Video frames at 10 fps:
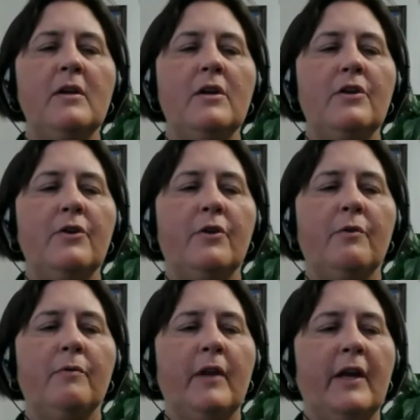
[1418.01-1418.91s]

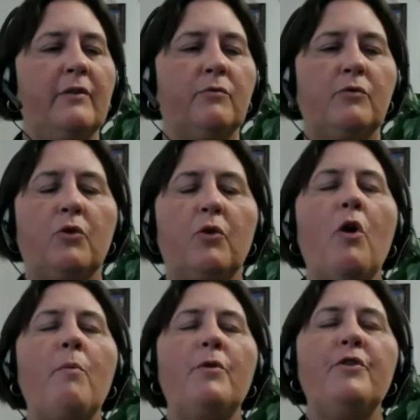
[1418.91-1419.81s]
your Chrome
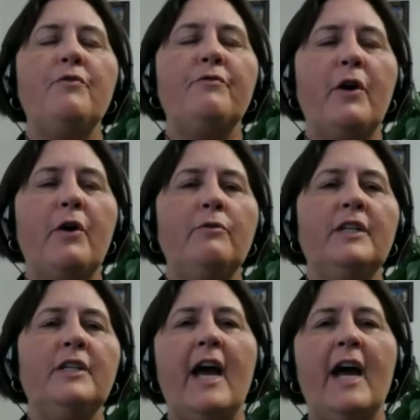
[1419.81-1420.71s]
on your phone
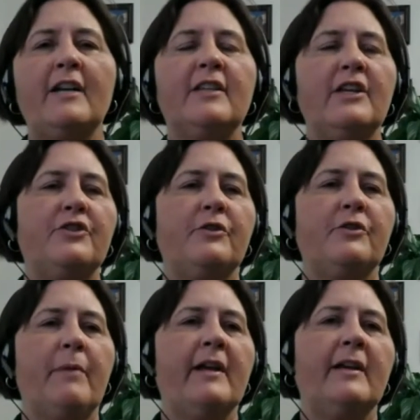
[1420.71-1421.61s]
to access your
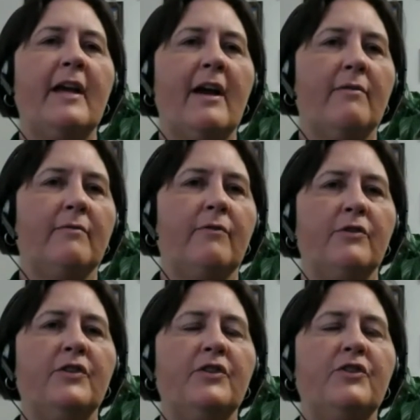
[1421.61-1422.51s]
bank account
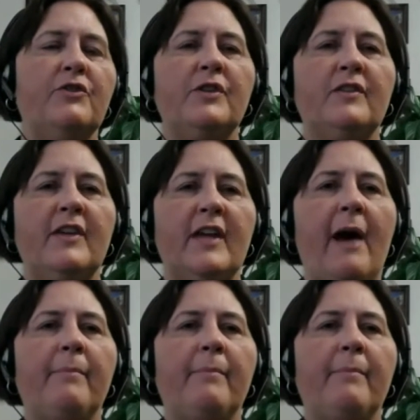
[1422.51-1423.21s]
versus using the app?